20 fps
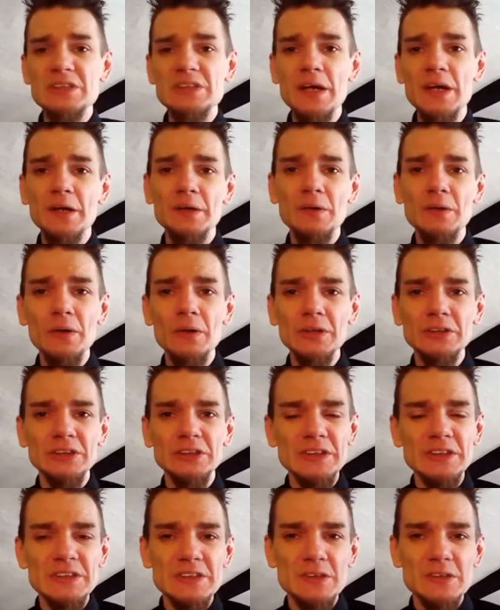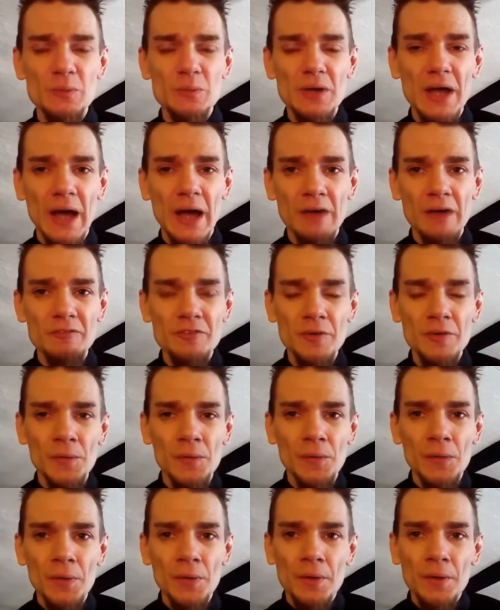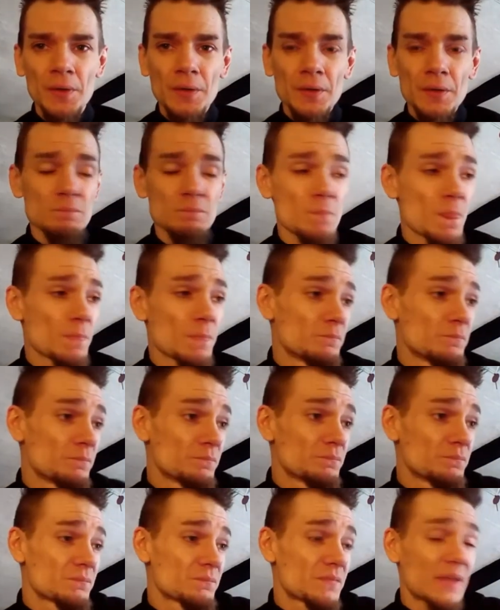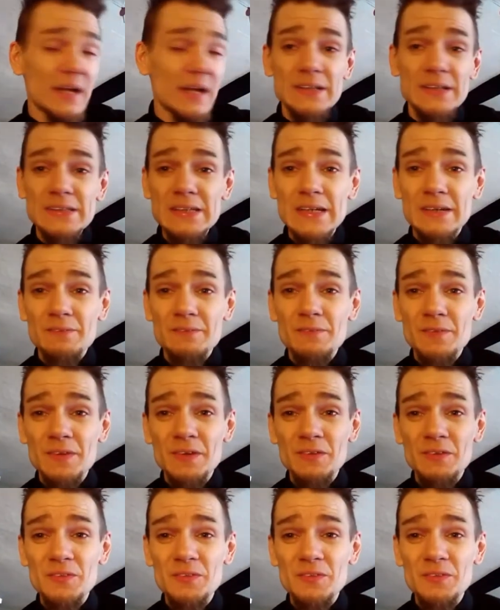technologies that we have. That is it.